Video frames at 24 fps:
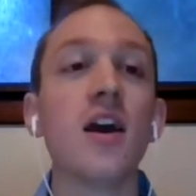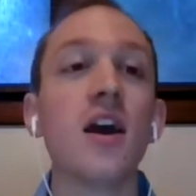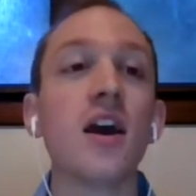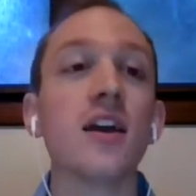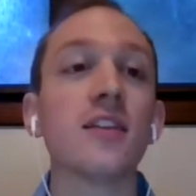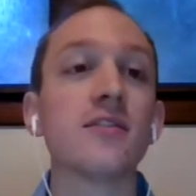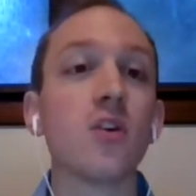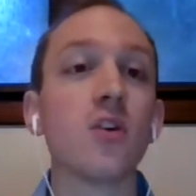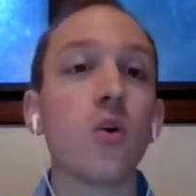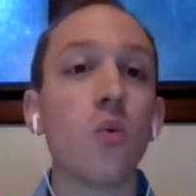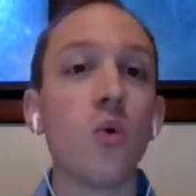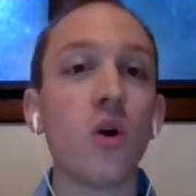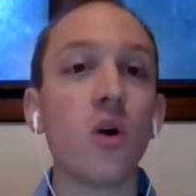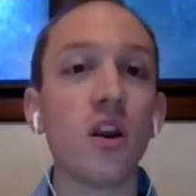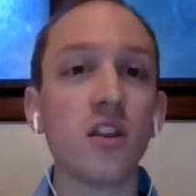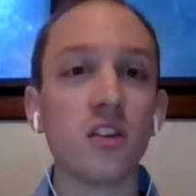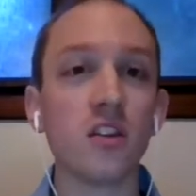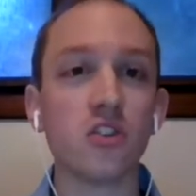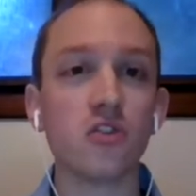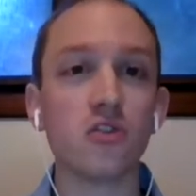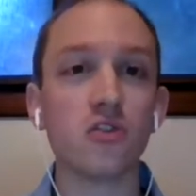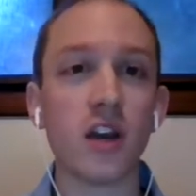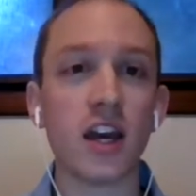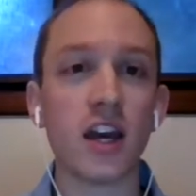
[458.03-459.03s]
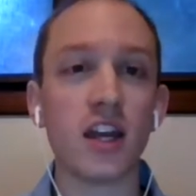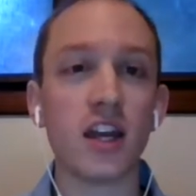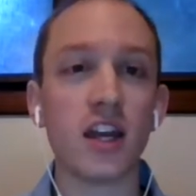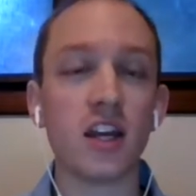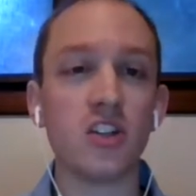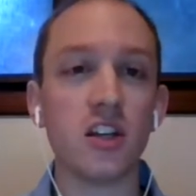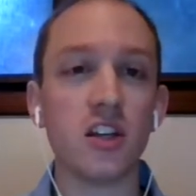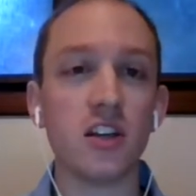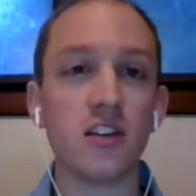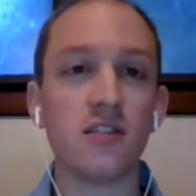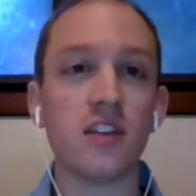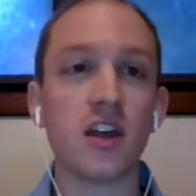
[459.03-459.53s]
And so one of the
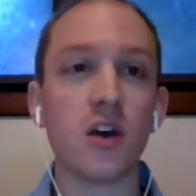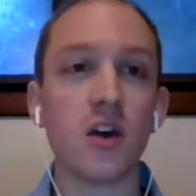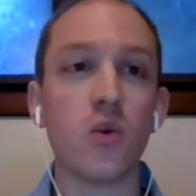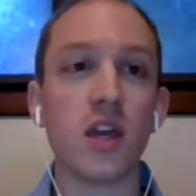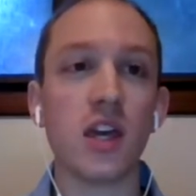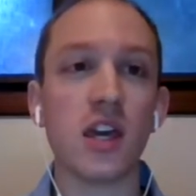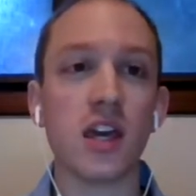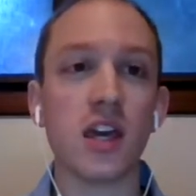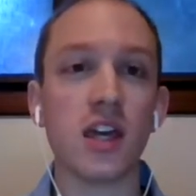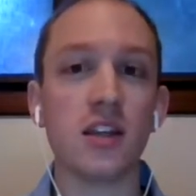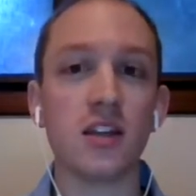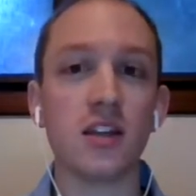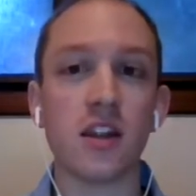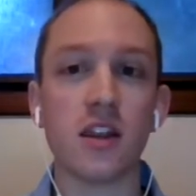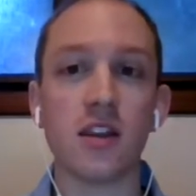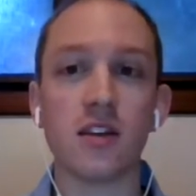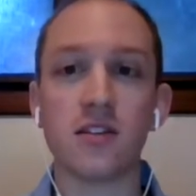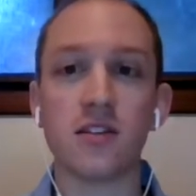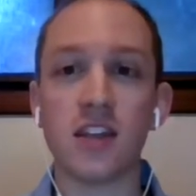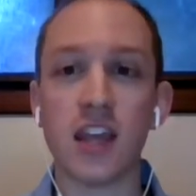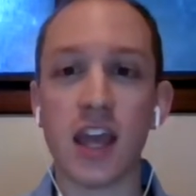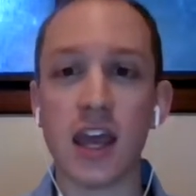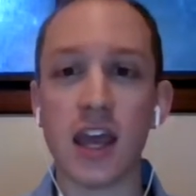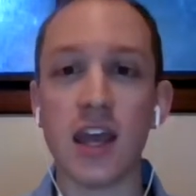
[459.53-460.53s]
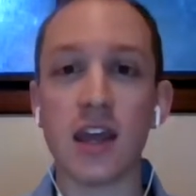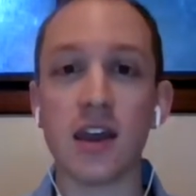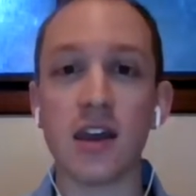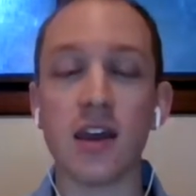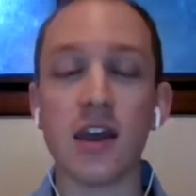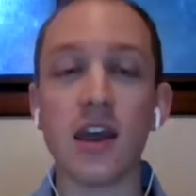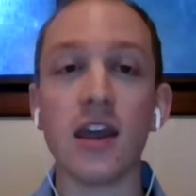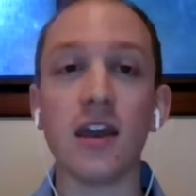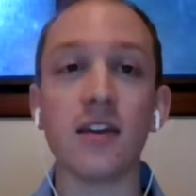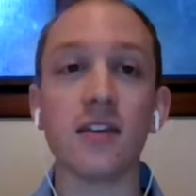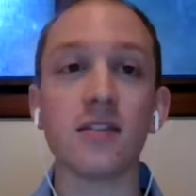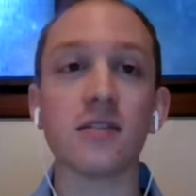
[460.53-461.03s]
strategies that we can take
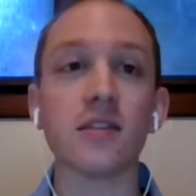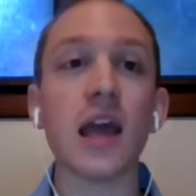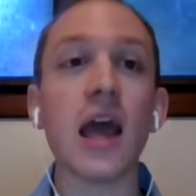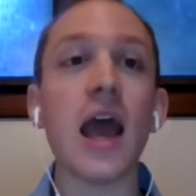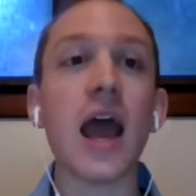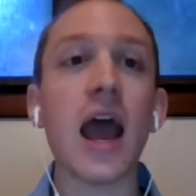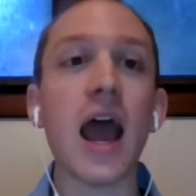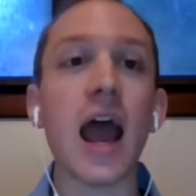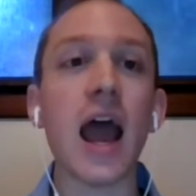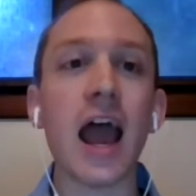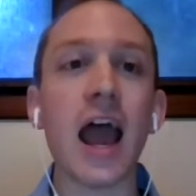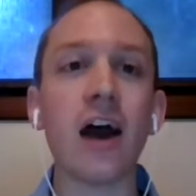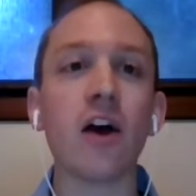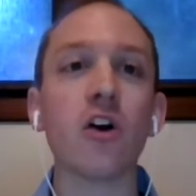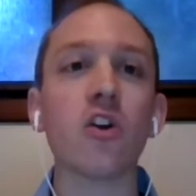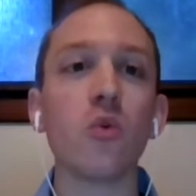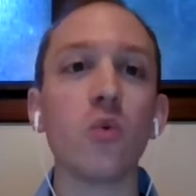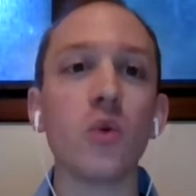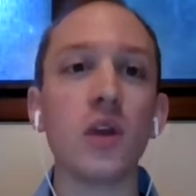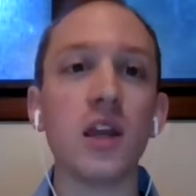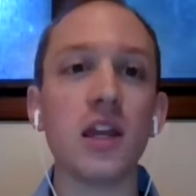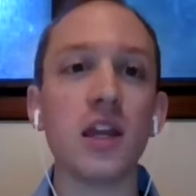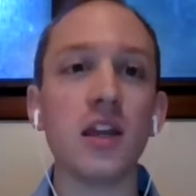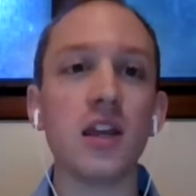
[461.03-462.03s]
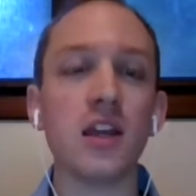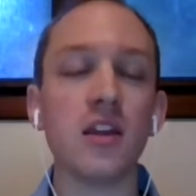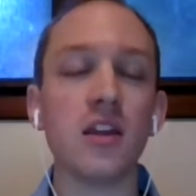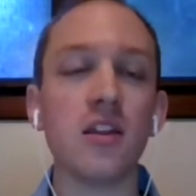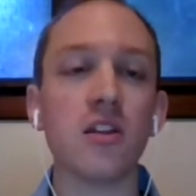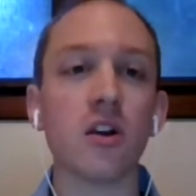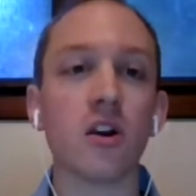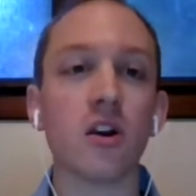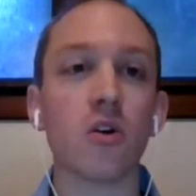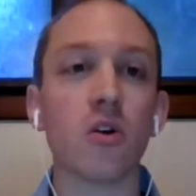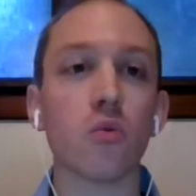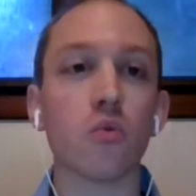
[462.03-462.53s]
is, how do we
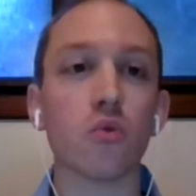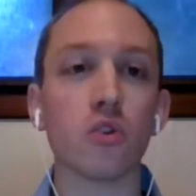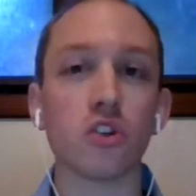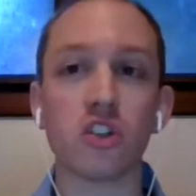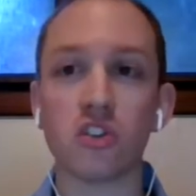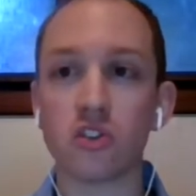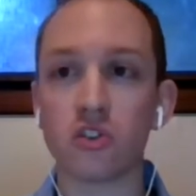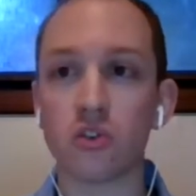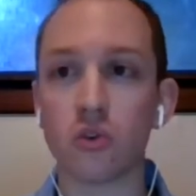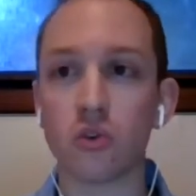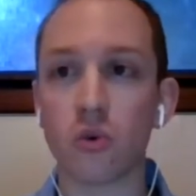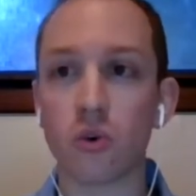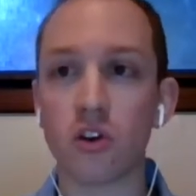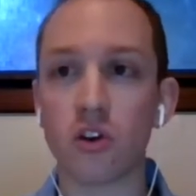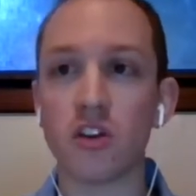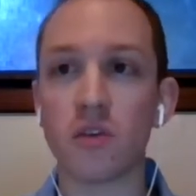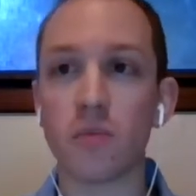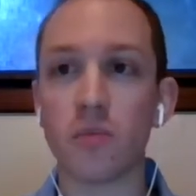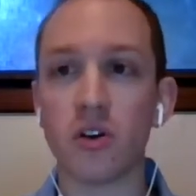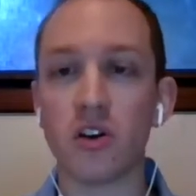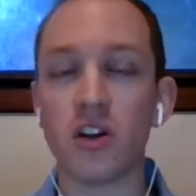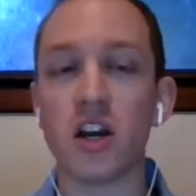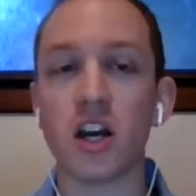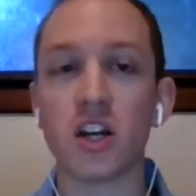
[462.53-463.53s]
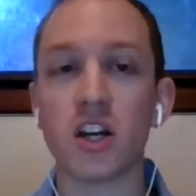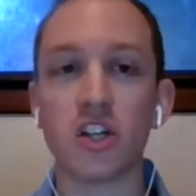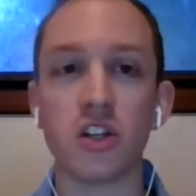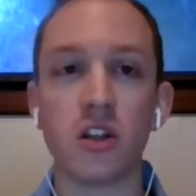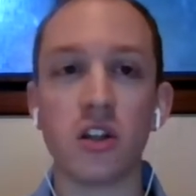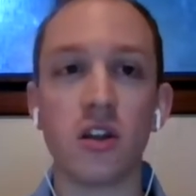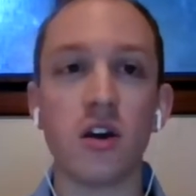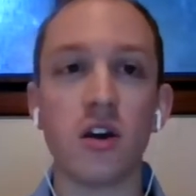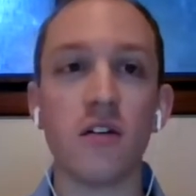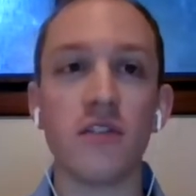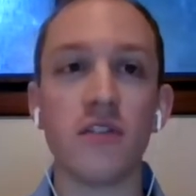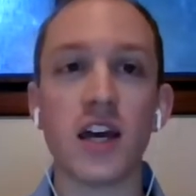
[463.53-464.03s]
either restore the
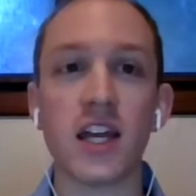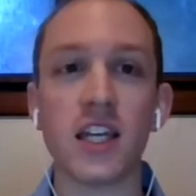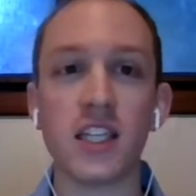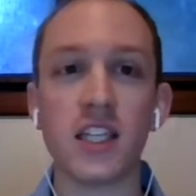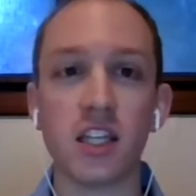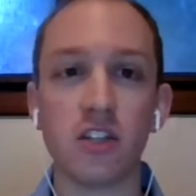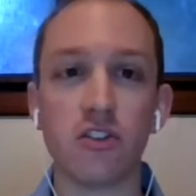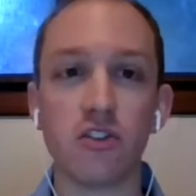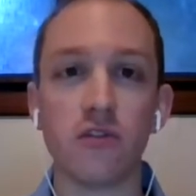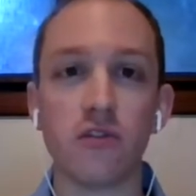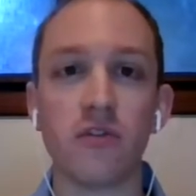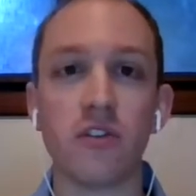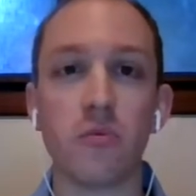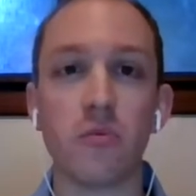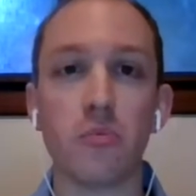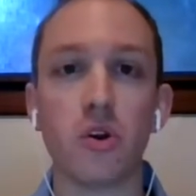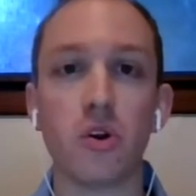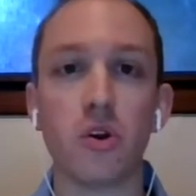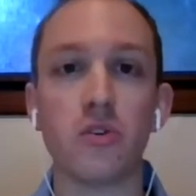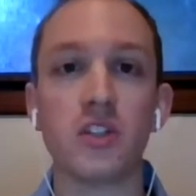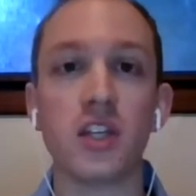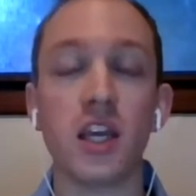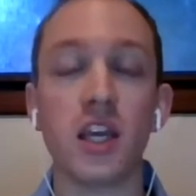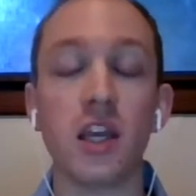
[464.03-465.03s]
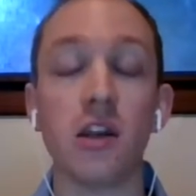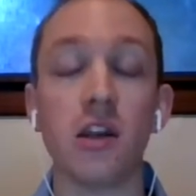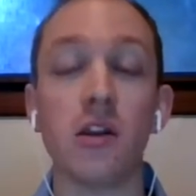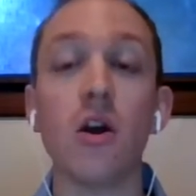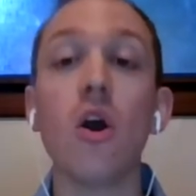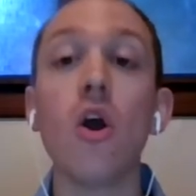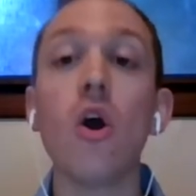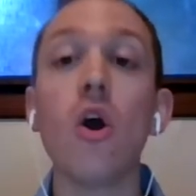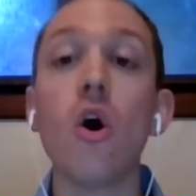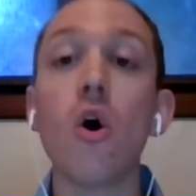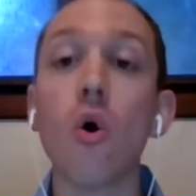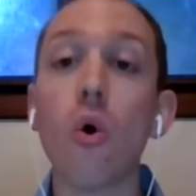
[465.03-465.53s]
production of that dystrophin protein
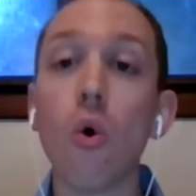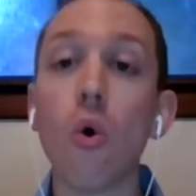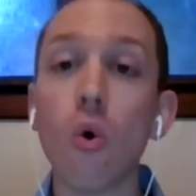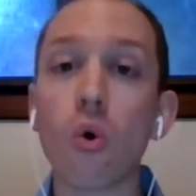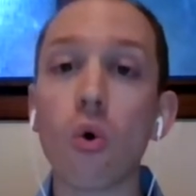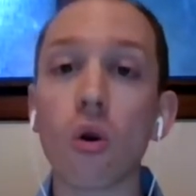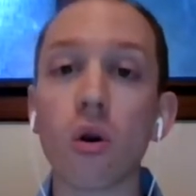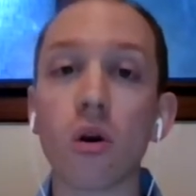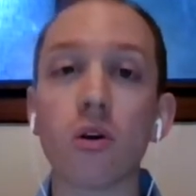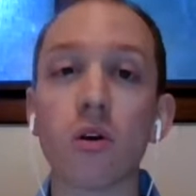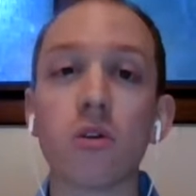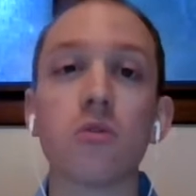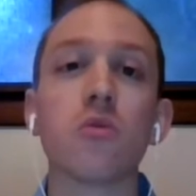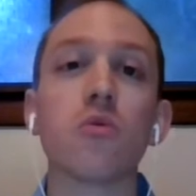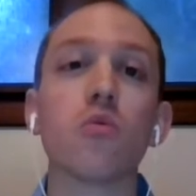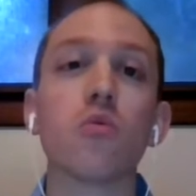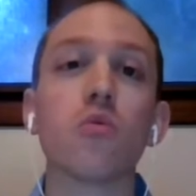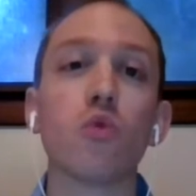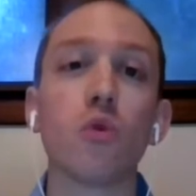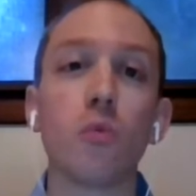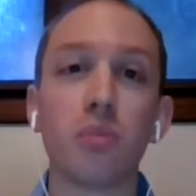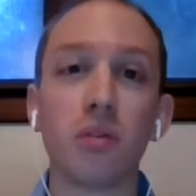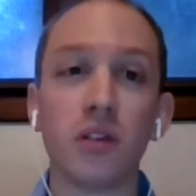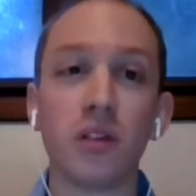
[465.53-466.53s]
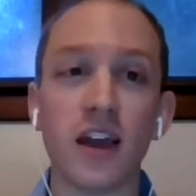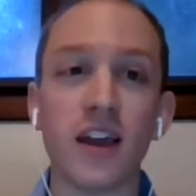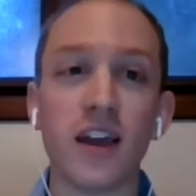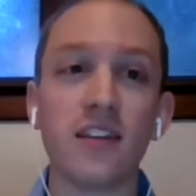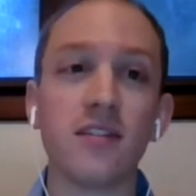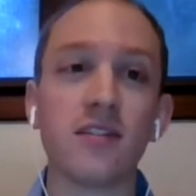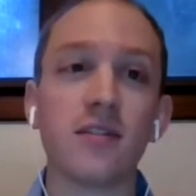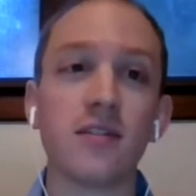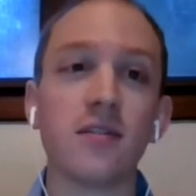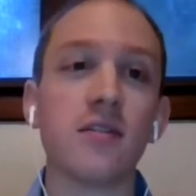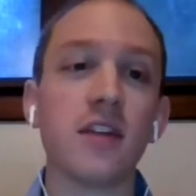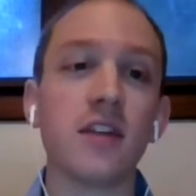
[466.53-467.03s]
or
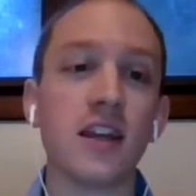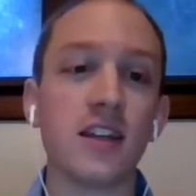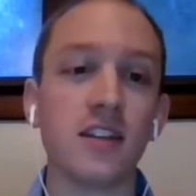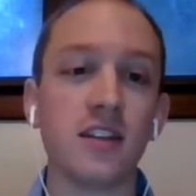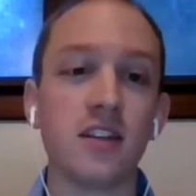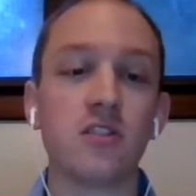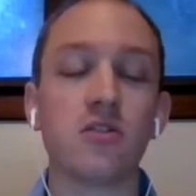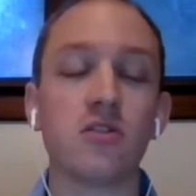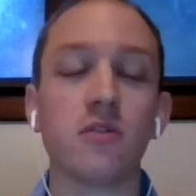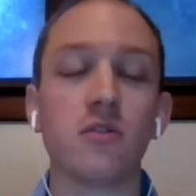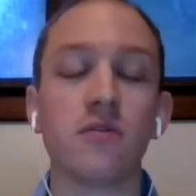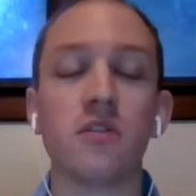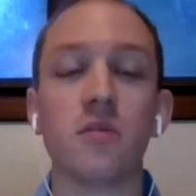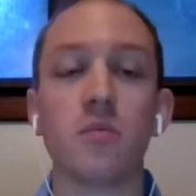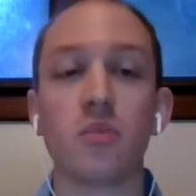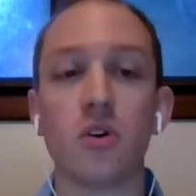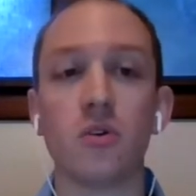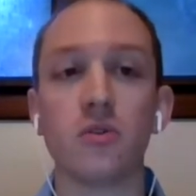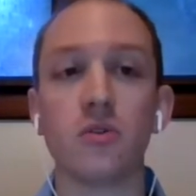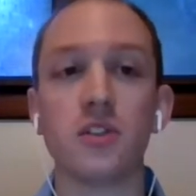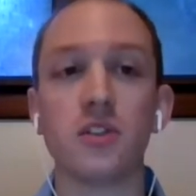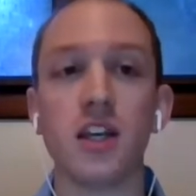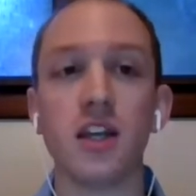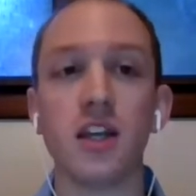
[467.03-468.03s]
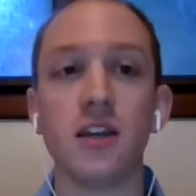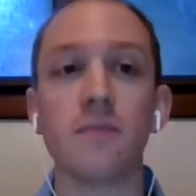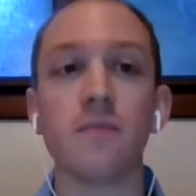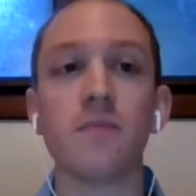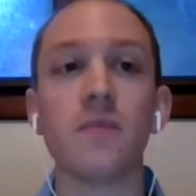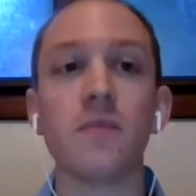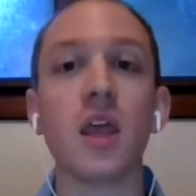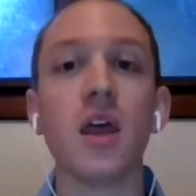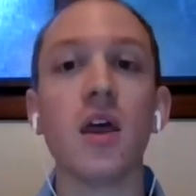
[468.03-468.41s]
replace that dystrophin protein?